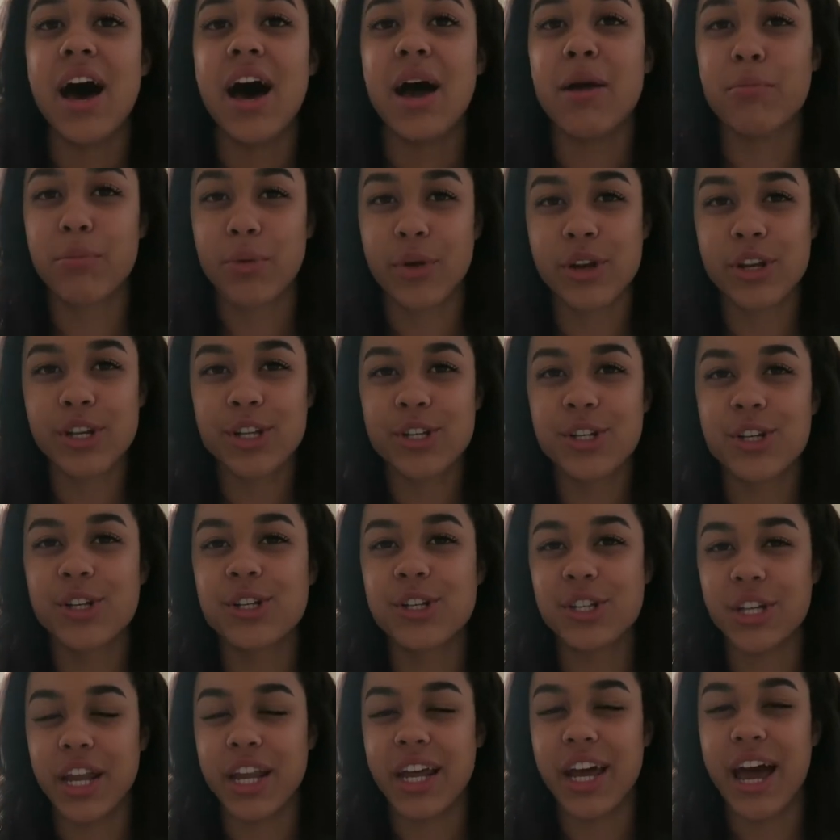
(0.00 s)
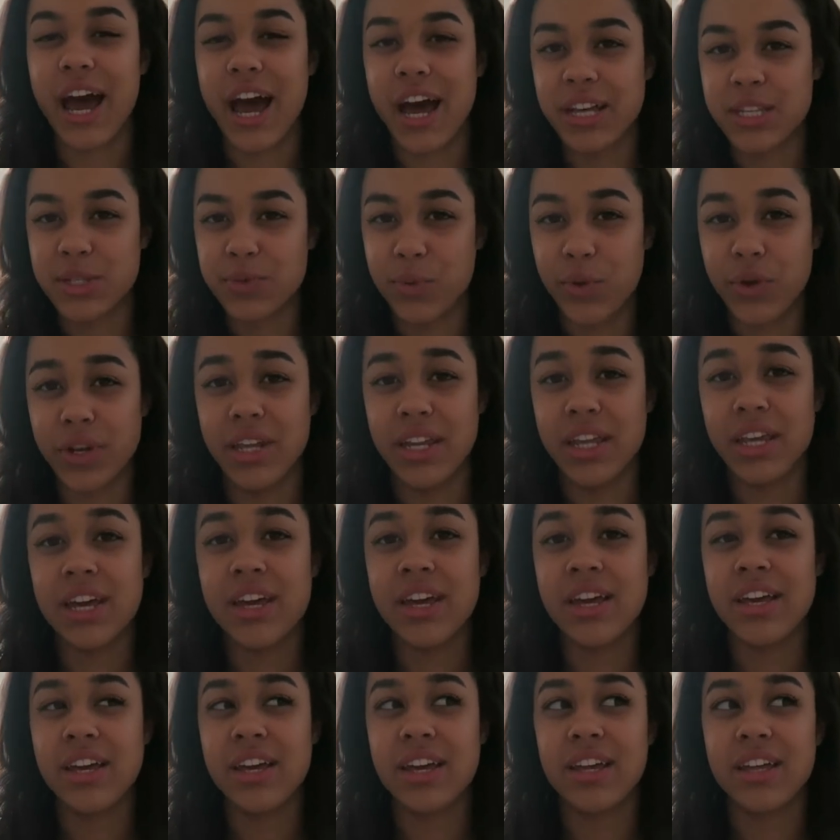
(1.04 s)
I'm pretty sure Jenna has one
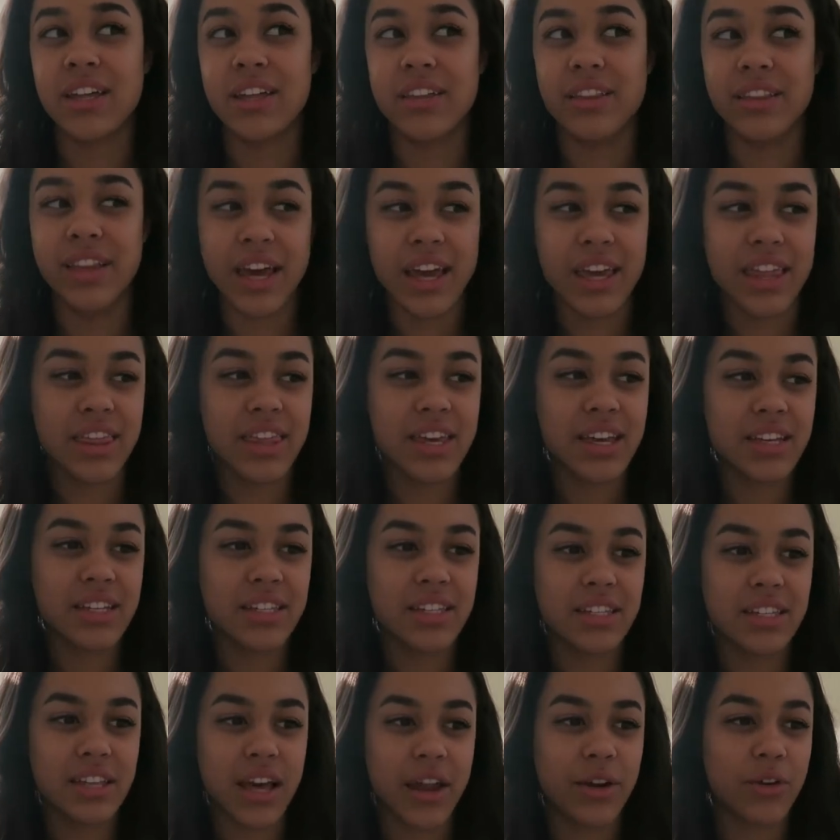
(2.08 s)
like this.